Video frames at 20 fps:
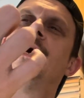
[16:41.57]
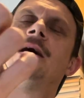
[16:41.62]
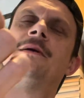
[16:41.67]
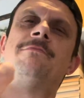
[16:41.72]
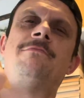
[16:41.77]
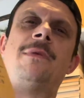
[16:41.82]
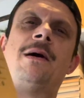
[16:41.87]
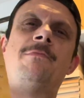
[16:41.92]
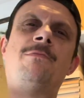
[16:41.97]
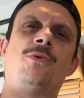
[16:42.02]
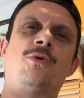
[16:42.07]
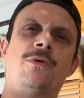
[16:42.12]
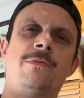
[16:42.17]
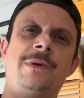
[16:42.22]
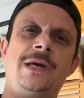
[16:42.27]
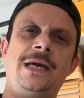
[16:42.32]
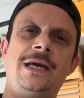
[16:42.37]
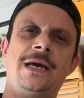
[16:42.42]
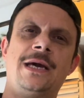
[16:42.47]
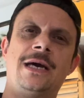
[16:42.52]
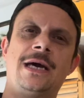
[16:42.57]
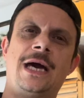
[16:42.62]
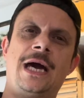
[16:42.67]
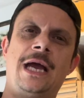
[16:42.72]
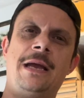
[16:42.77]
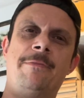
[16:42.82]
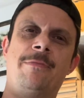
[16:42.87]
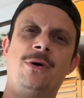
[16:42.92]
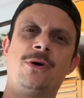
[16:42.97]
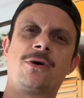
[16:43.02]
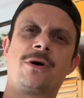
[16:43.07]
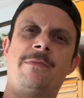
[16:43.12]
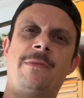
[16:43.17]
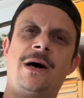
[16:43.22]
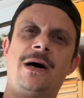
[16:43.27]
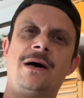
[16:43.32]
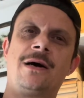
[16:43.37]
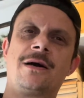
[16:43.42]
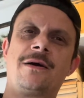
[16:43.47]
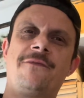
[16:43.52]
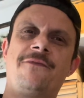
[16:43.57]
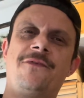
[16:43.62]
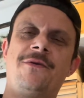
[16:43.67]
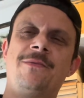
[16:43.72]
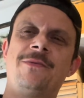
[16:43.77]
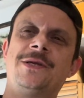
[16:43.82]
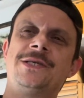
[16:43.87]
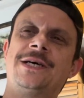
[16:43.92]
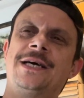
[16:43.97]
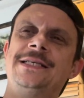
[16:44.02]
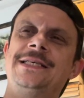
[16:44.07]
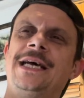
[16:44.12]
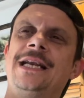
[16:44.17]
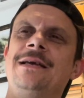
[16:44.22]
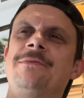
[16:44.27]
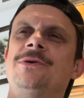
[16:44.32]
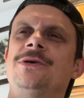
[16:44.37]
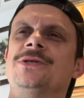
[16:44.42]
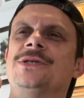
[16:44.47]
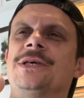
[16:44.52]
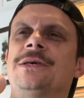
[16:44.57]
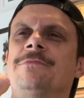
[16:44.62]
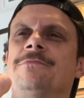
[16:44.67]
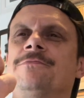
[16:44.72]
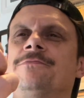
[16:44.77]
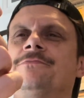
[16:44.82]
Mum bought me a bookmark from the Titanic Museum.